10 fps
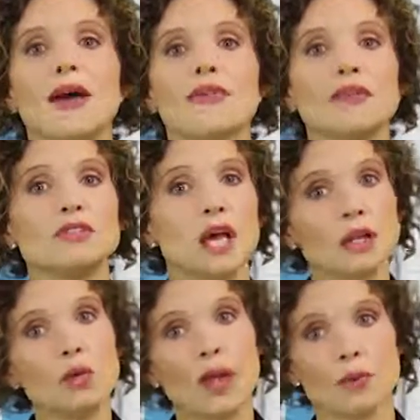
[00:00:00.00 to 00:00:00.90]
They've done
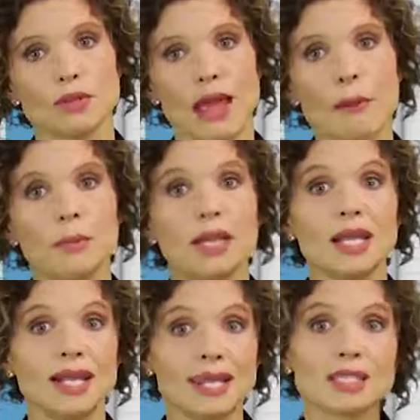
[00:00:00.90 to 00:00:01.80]
away with that, but
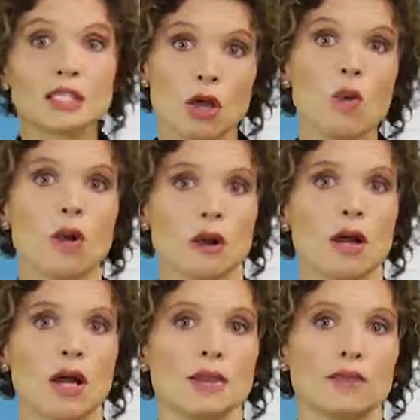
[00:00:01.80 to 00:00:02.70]
it is lower
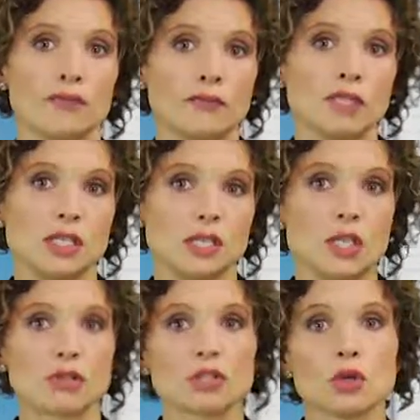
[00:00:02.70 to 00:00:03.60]
on the 15
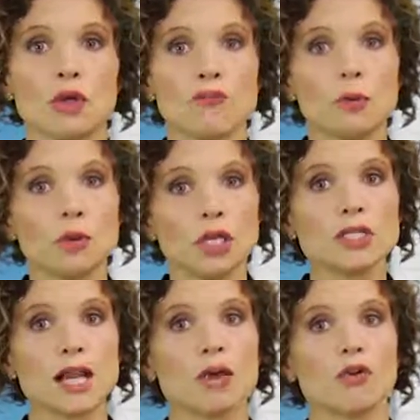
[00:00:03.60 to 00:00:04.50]
years. So if you're putting
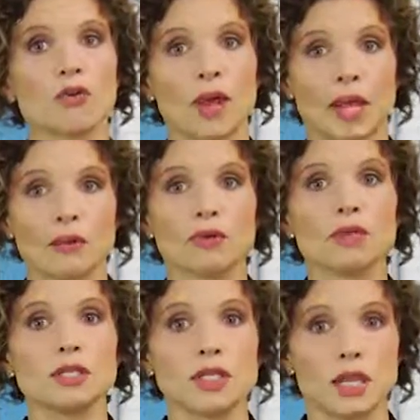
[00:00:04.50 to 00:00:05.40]
down greater
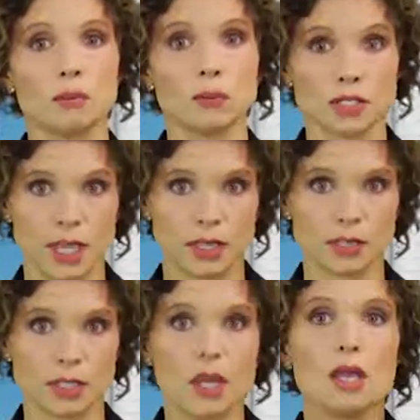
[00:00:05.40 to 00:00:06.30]
than
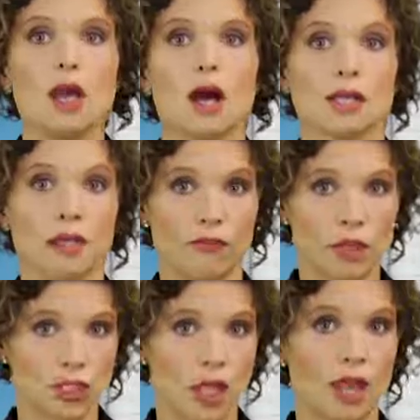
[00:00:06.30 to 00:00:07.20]
10% on an
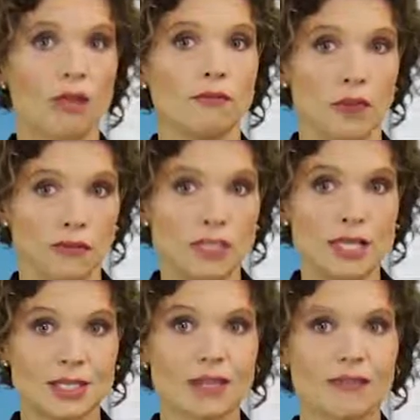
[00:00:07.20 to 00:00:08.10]
FHA
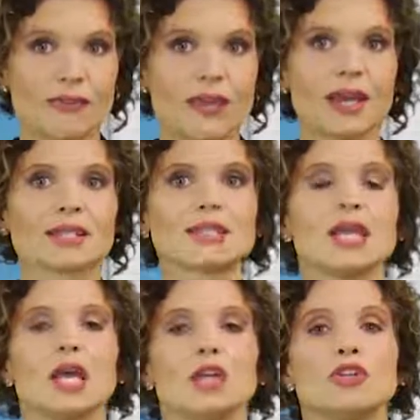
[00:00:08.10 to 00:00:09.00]
15-year fixed,
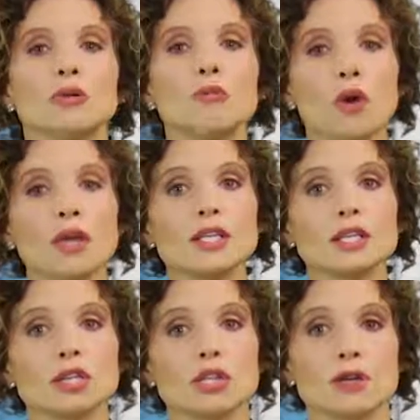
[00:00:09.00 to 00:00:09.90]
your mortgage
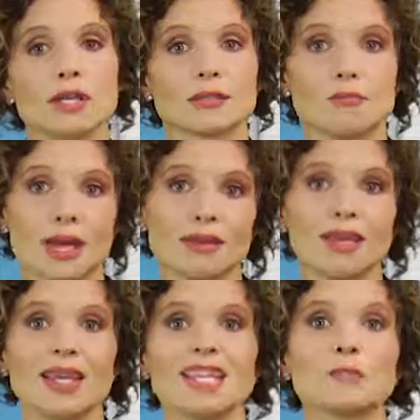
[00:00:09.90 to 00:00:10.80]
insurance
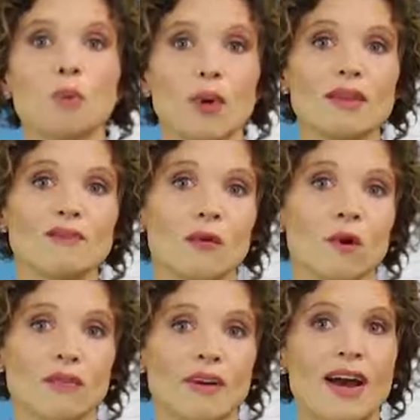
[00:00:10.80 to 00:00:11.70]
monthly is
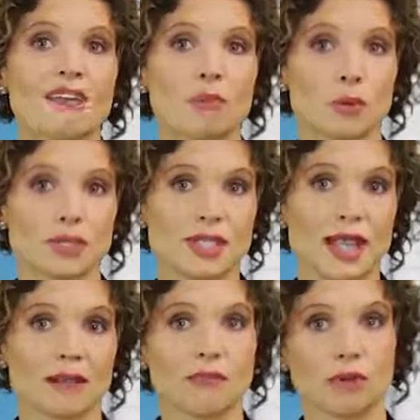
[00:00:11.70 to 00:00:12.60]
0.45%
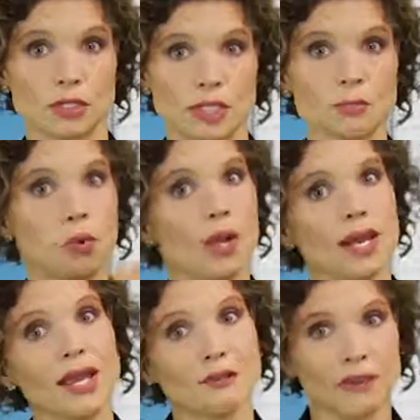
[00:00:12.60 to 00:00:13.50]
versus
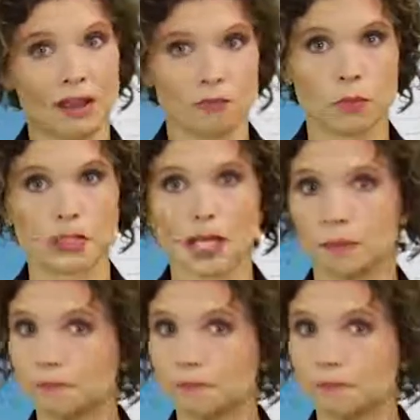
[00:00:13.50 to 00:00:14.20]
0.85%.